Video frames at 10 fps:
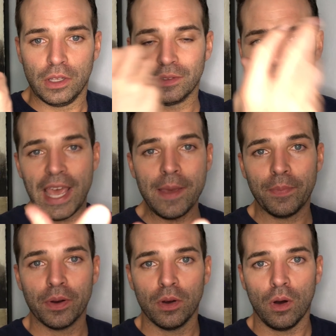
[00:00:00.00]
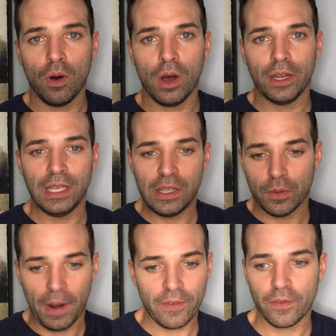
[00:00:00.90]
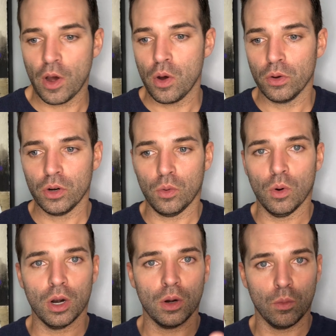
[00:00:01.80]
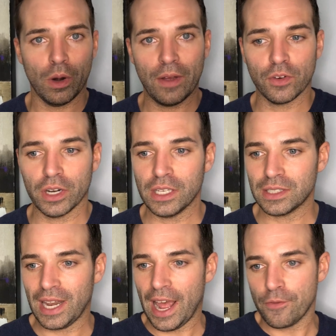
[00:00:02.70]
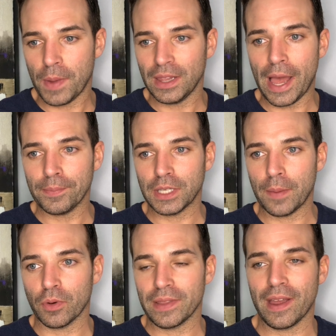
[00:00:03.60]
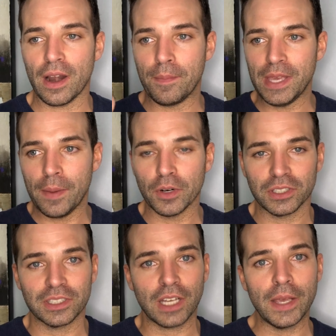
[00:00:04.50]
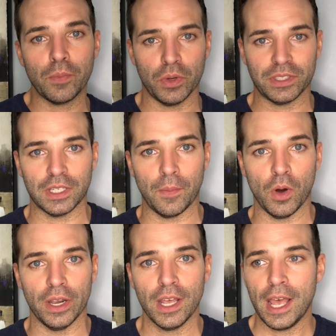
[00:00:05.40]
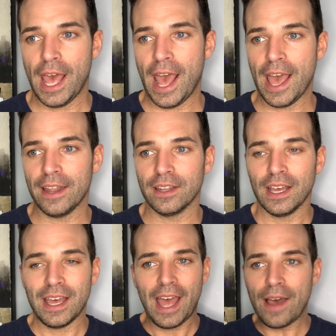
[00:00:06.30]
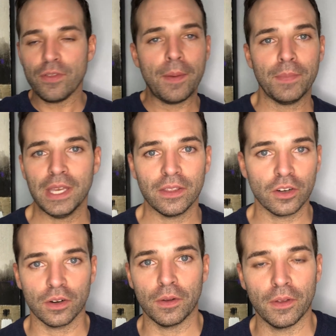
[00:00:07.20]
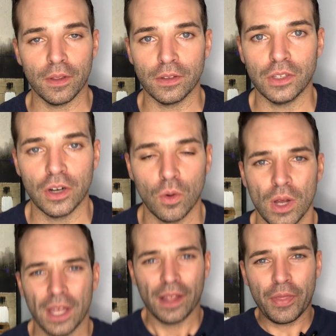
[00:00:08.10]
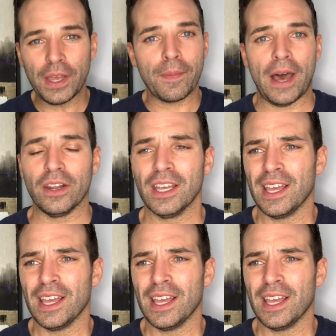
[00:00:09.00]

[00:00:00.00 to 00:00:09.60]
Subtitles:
tape on either my phone or whatever it is and have my laptop right there and be able to Skype with someone and have them be in their, think about it.